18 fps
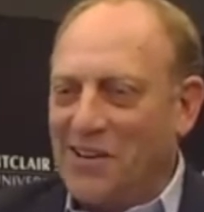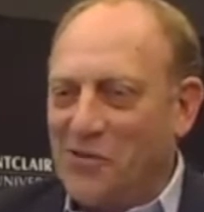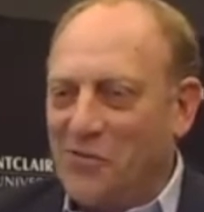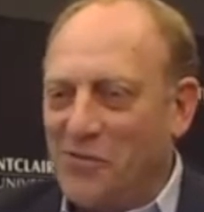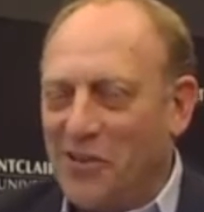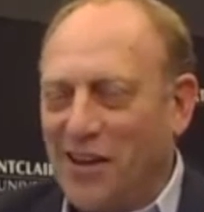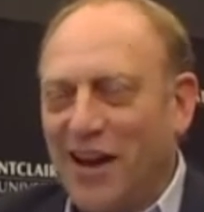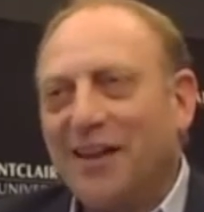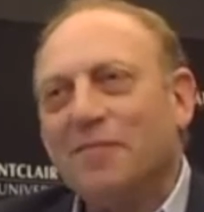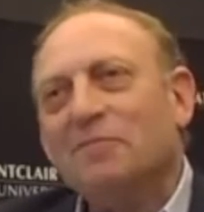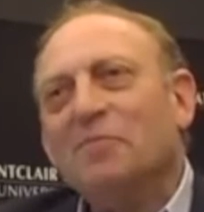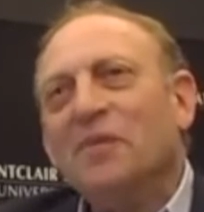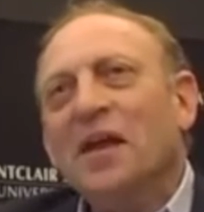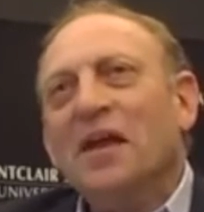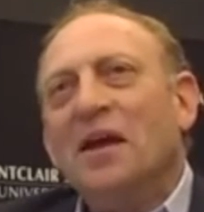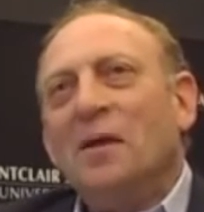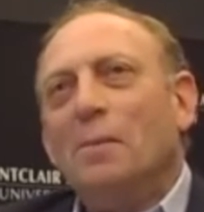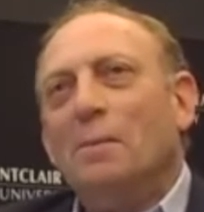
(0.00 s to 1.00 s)
you for that.
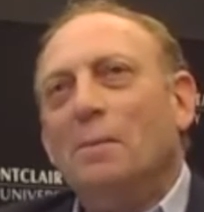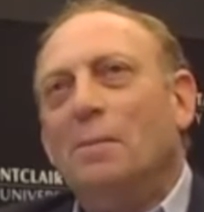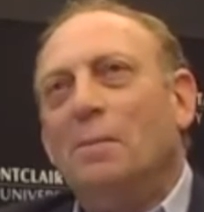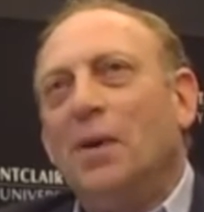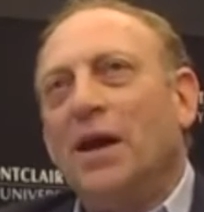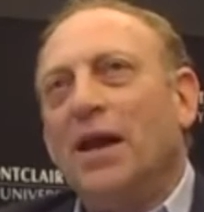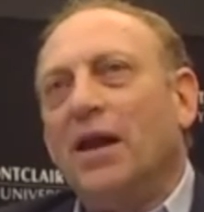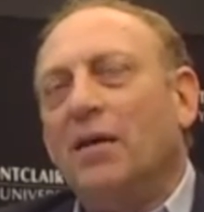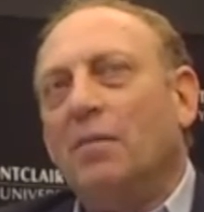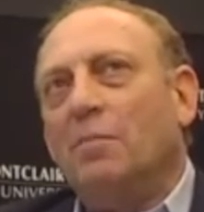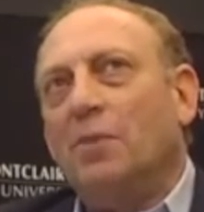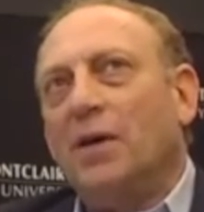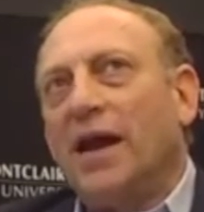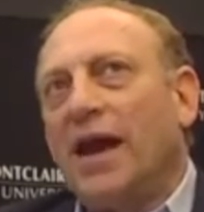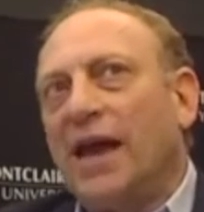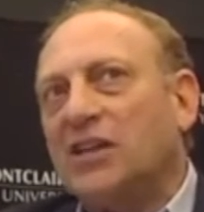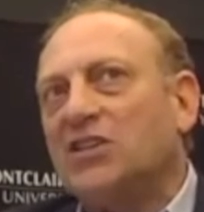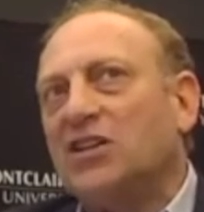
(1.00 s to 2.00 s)
But
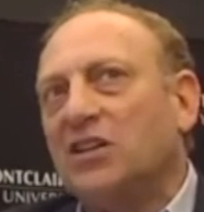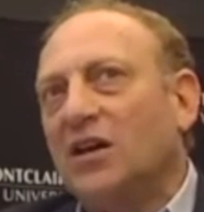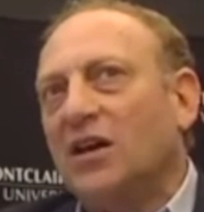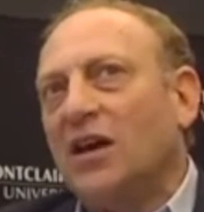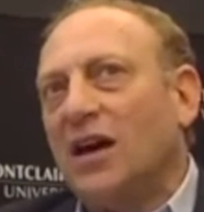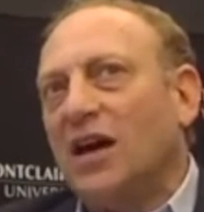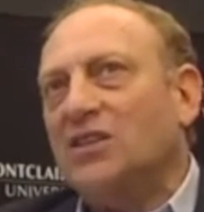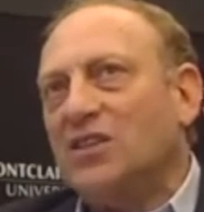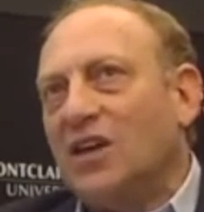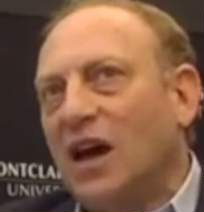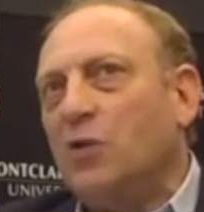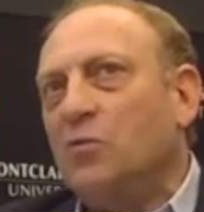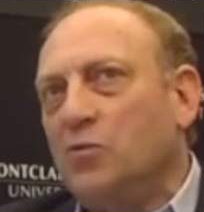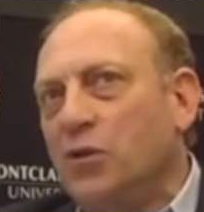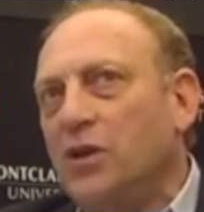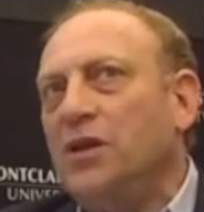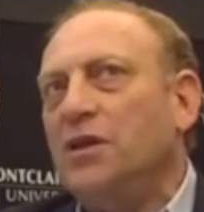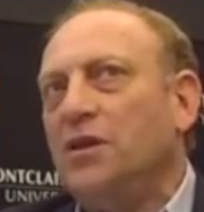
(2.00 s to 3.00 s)
I
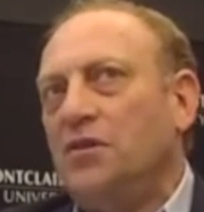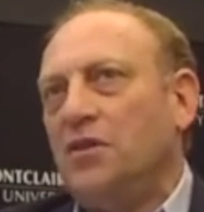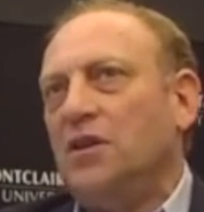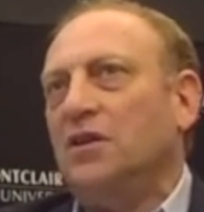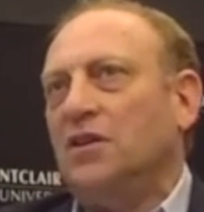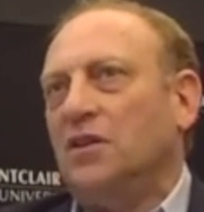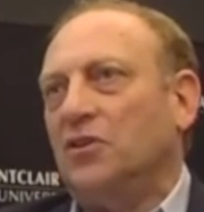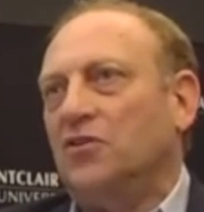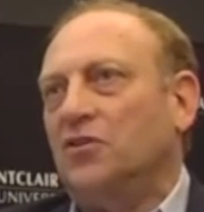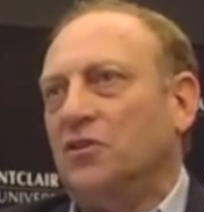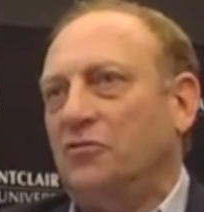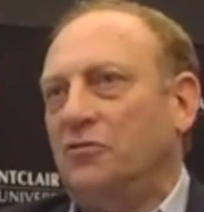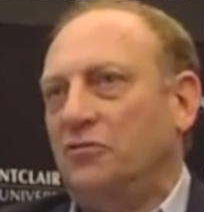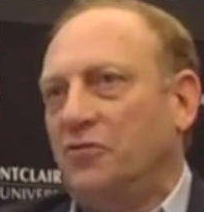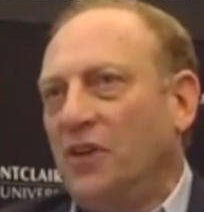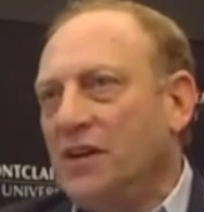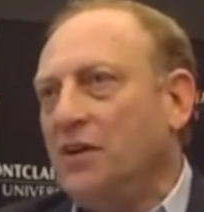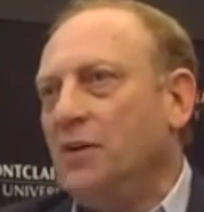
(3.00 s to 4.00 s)
really think that there's a
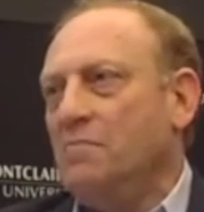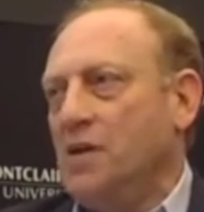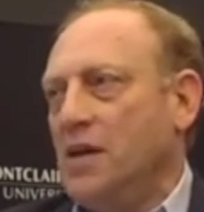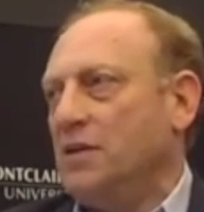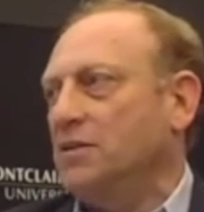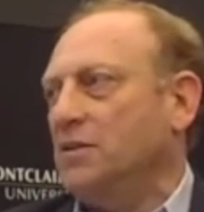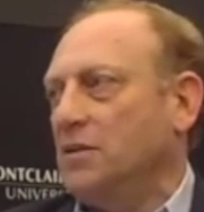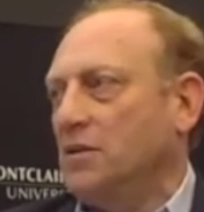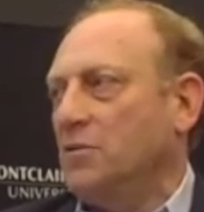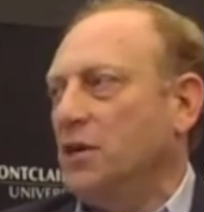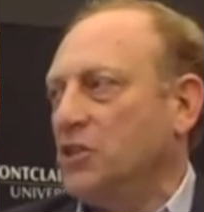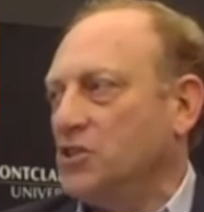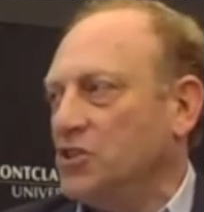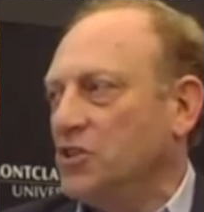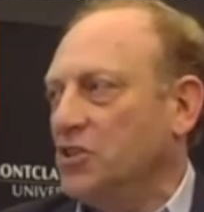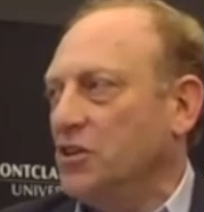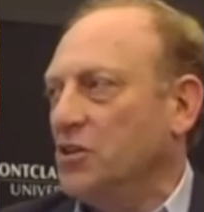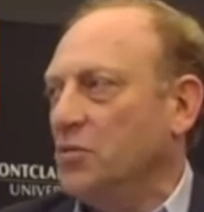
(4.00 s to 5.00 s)
fundamental
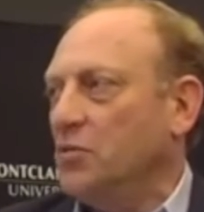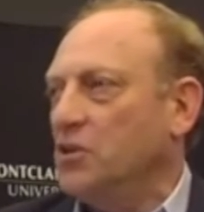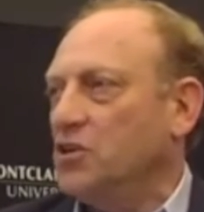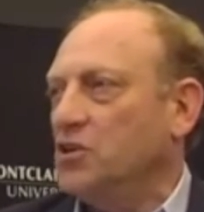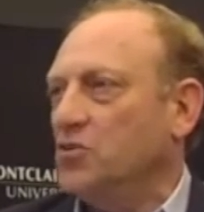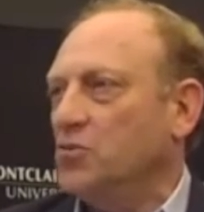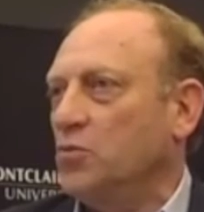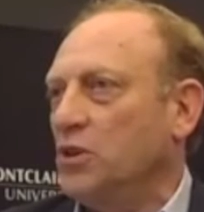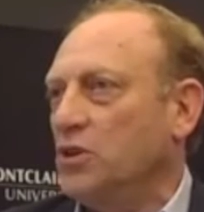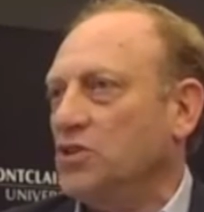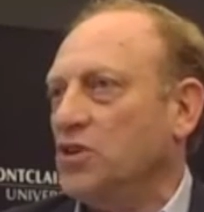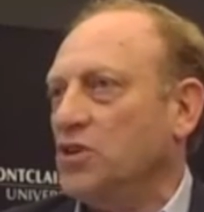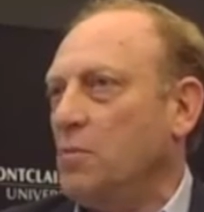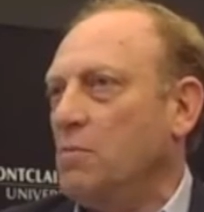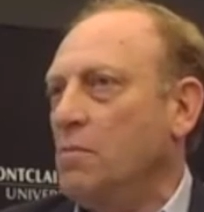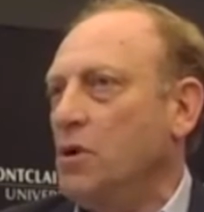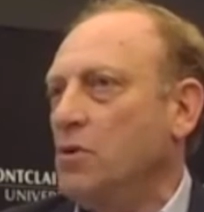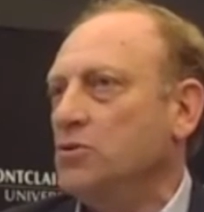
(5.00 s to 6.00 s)
question here, which is what's
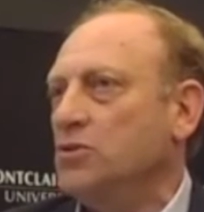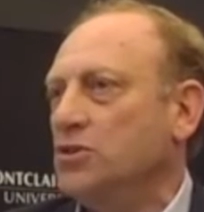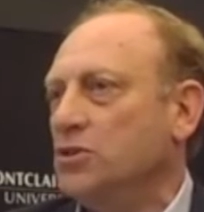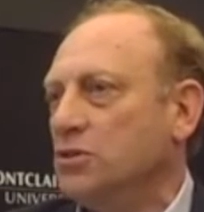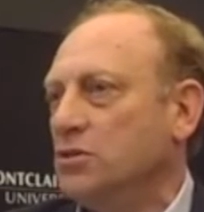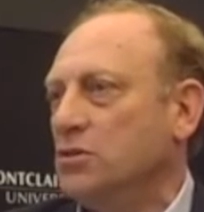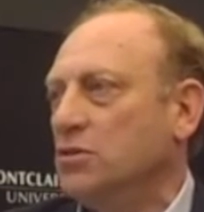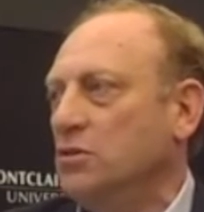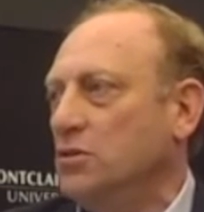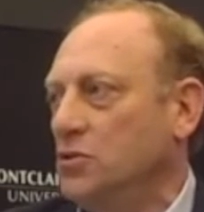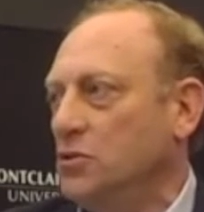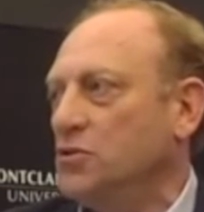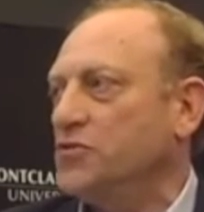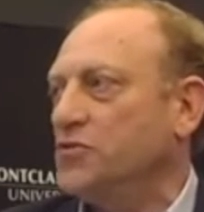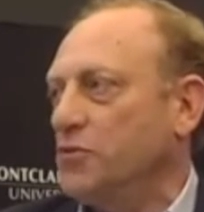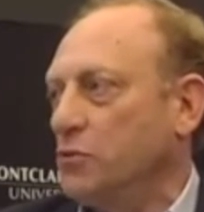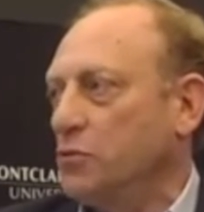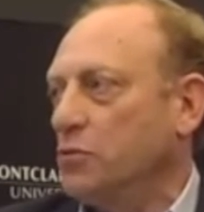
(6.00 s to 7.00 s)
our most
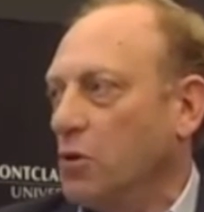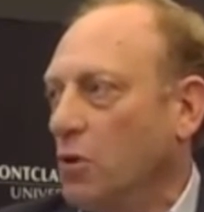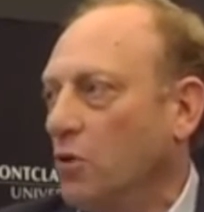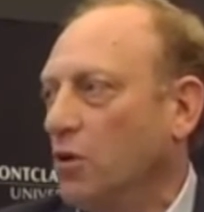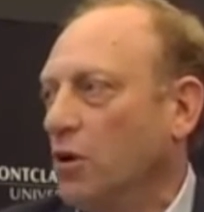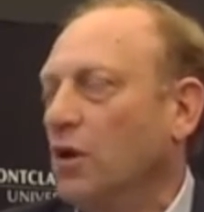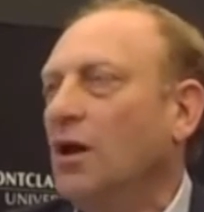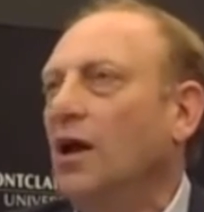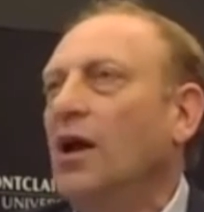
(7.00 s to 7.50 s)
useful role?